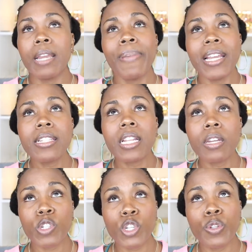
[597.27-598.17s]
And
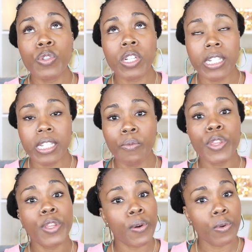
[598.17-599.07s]
basically what you usually see
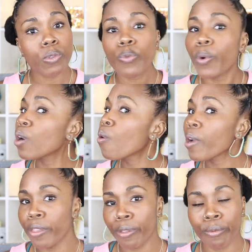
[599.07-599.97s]
with those who are
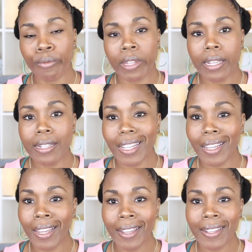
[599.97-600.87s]
going through this
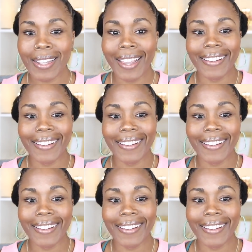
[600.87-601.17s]
is